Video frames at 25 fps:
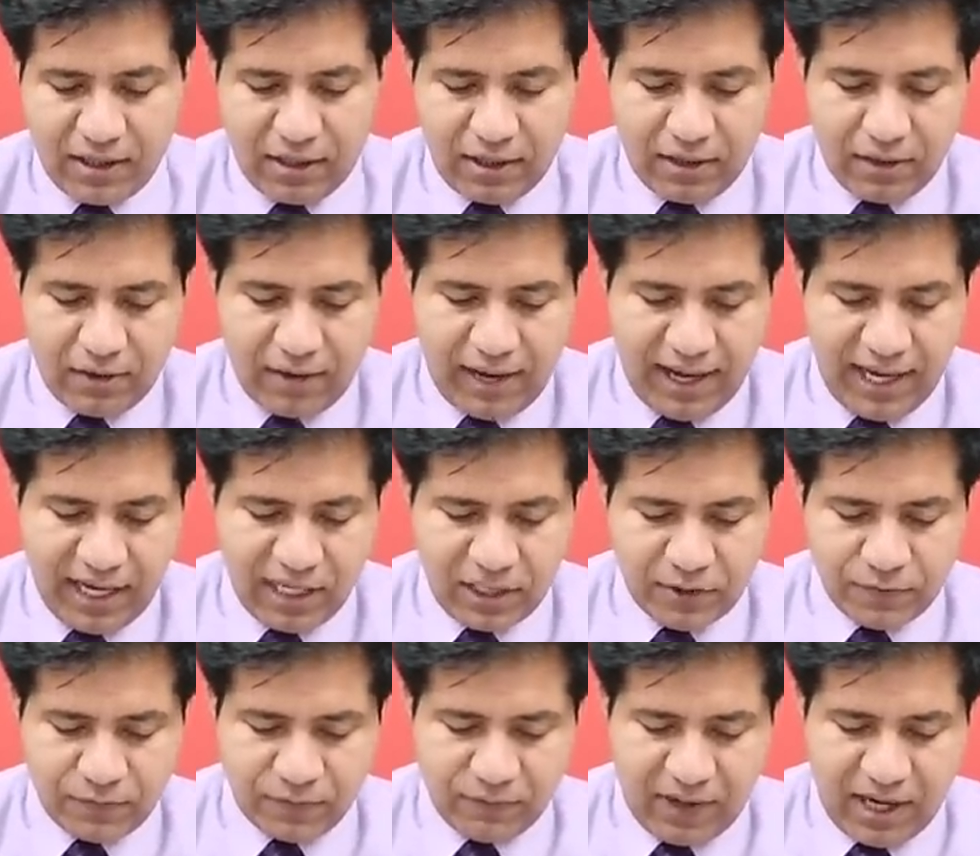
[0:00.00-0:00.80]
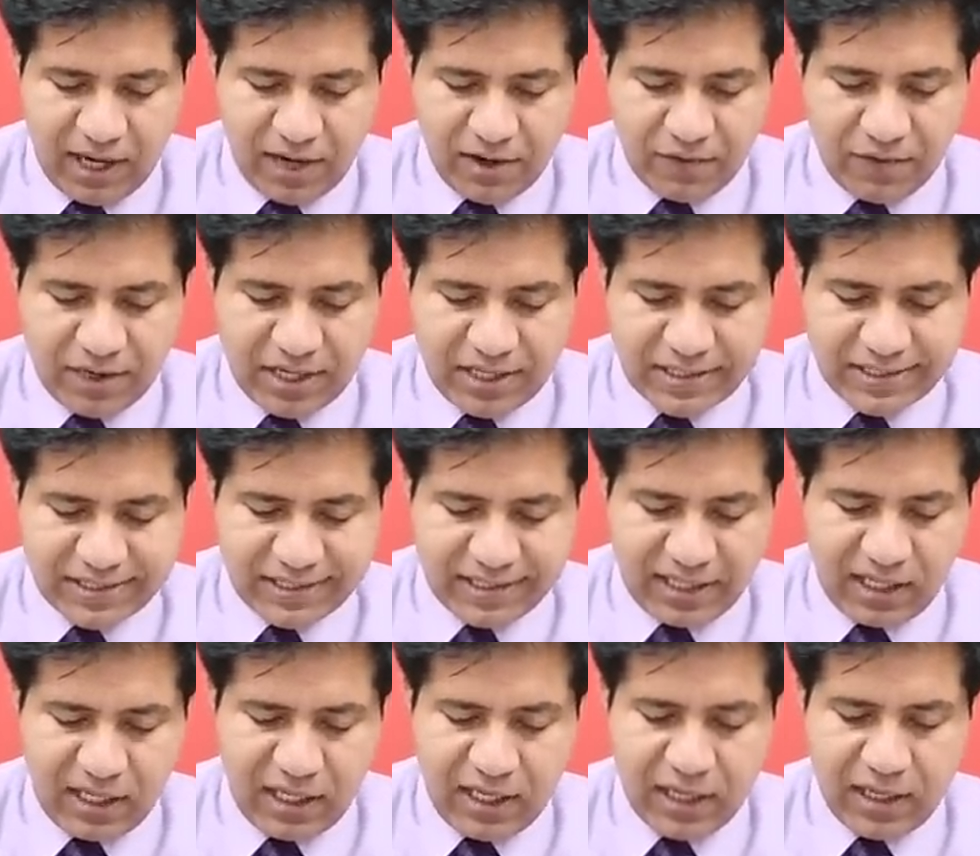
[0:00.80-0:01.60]
right? One
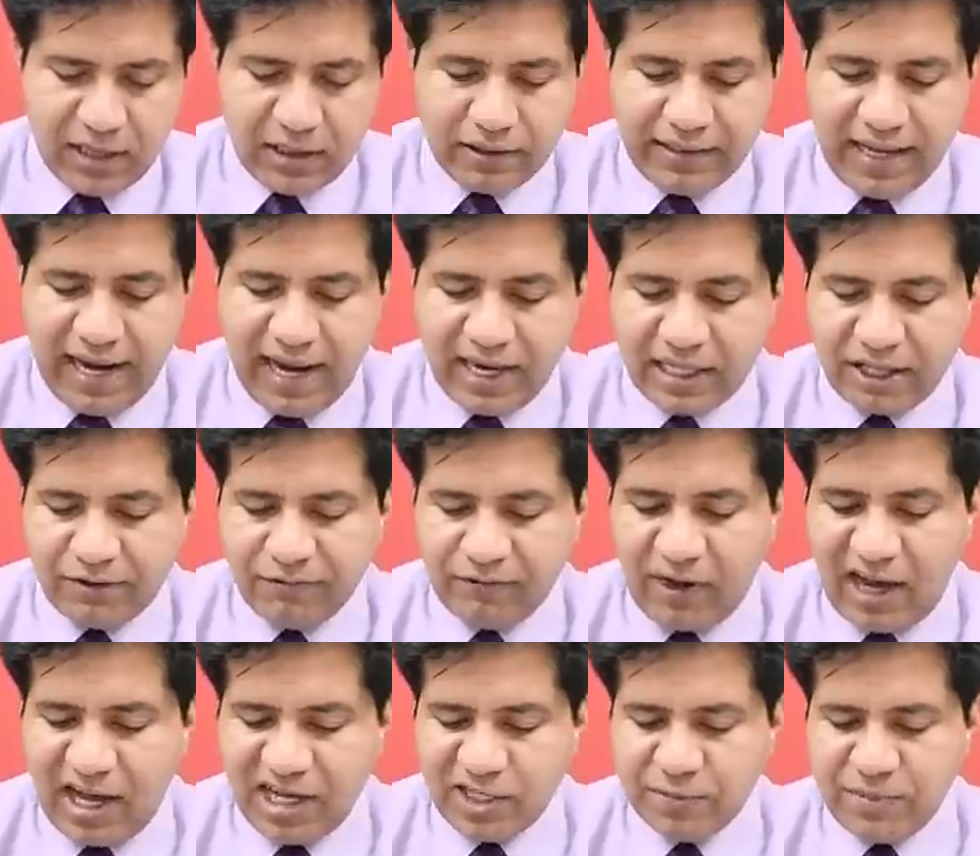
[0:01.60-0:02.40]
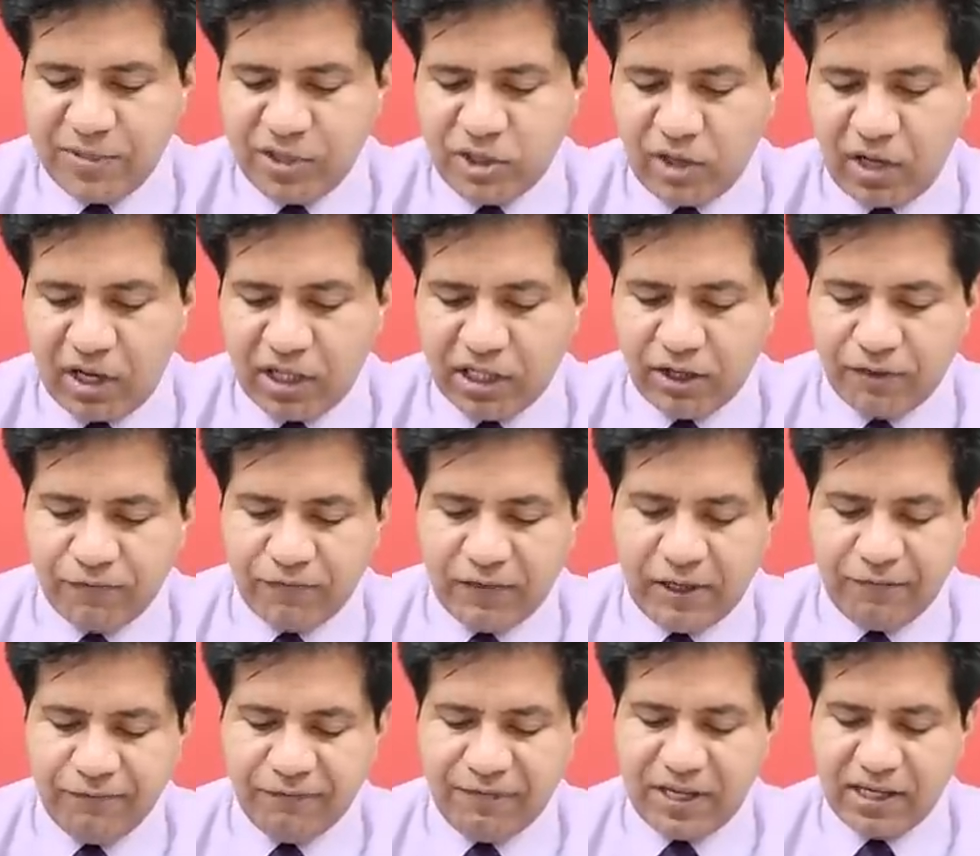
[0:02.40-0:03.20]
reason that the vast majority of
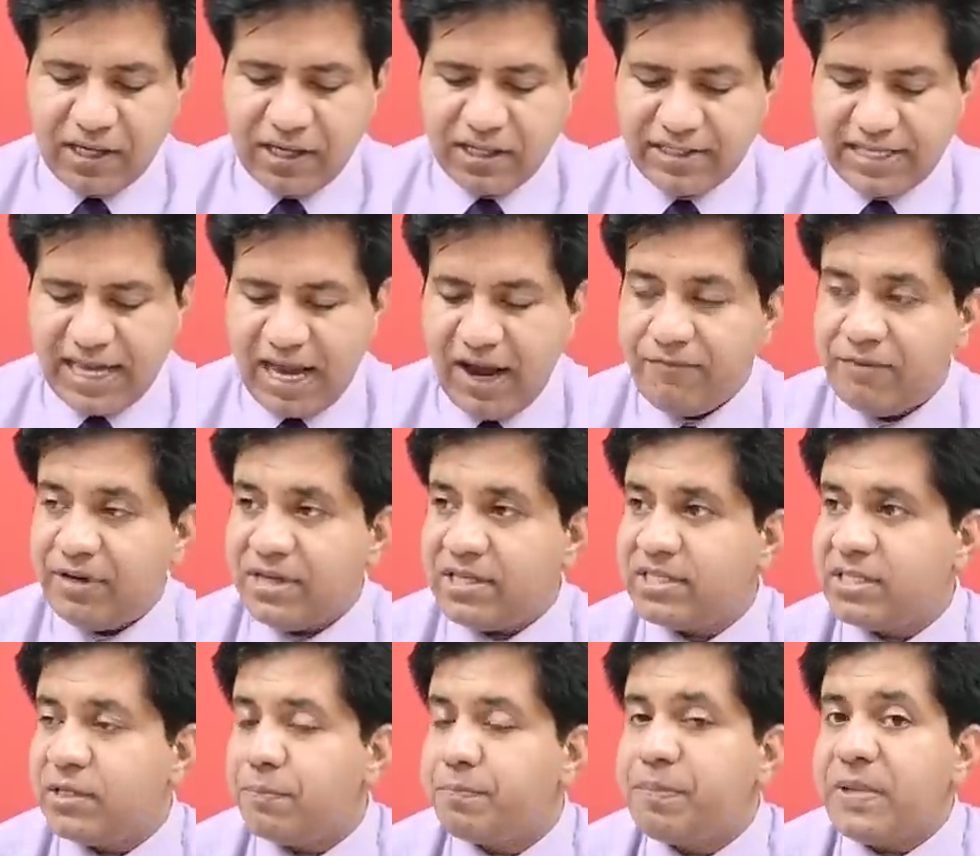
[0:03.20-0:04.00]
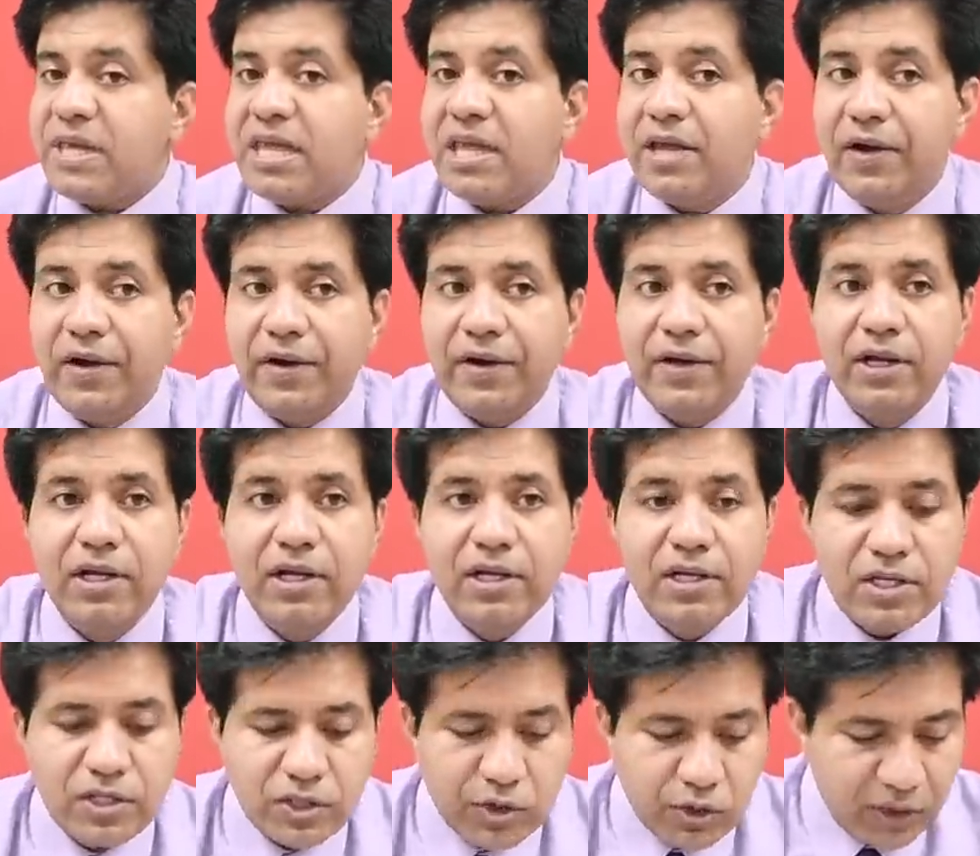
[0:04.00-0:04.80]
hill figures have disappeared.
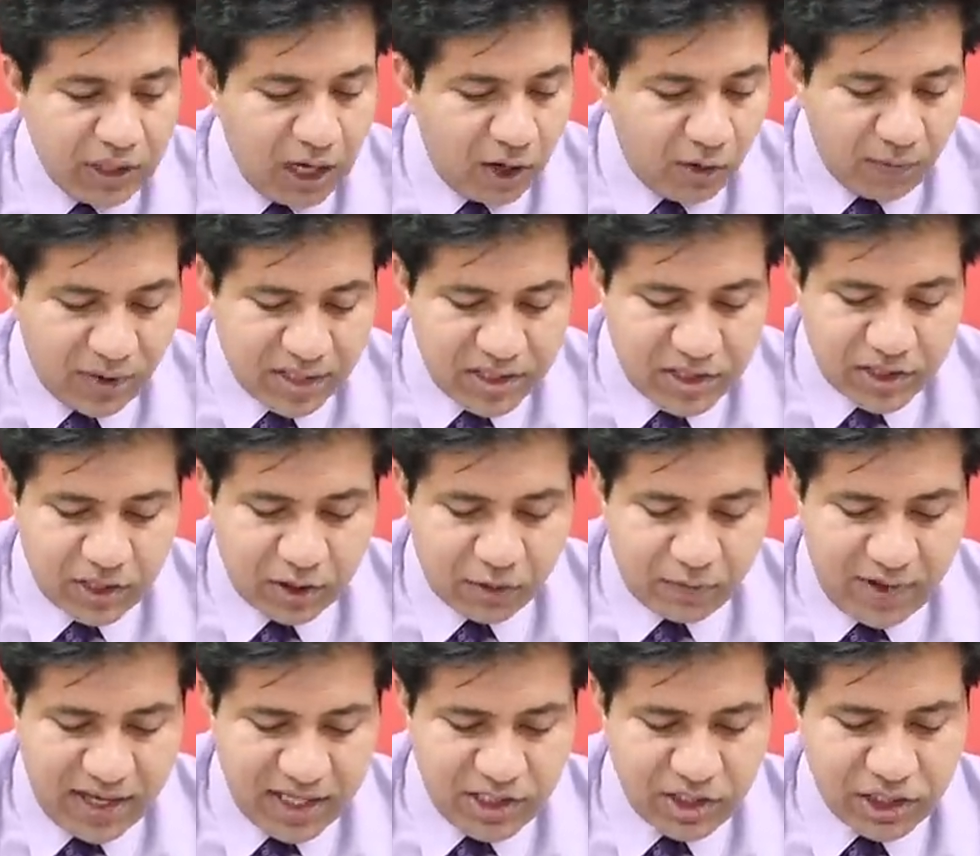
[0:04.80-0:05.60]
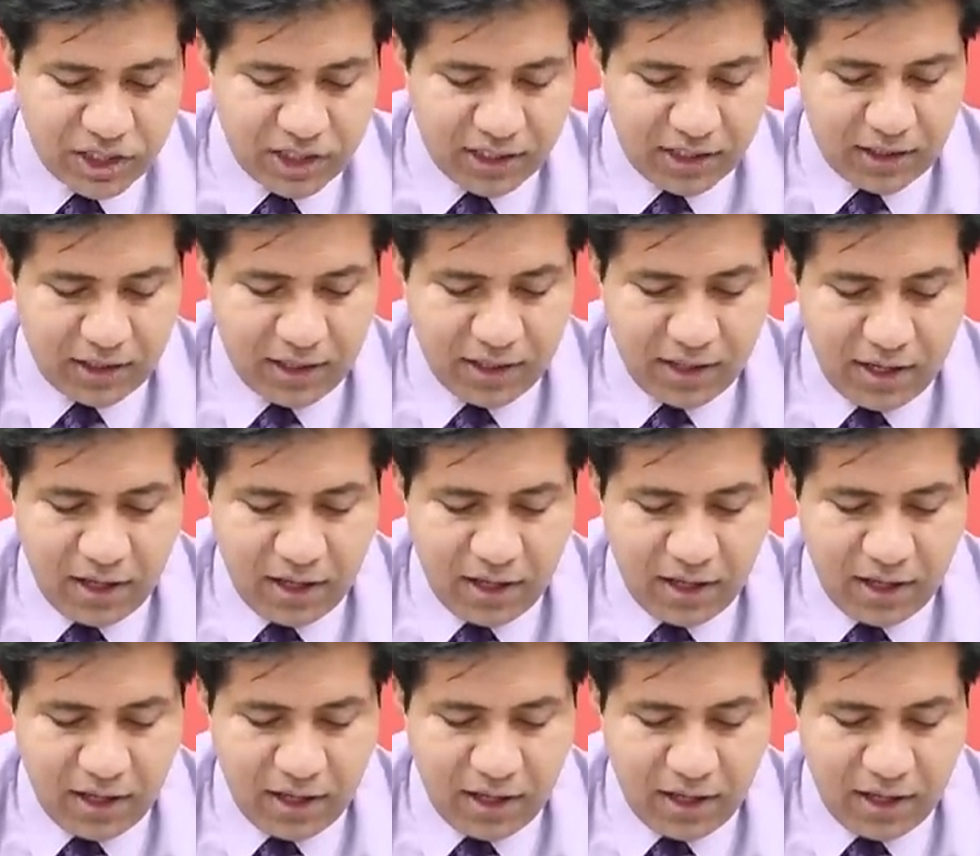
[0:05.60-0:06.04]
So now what's the question?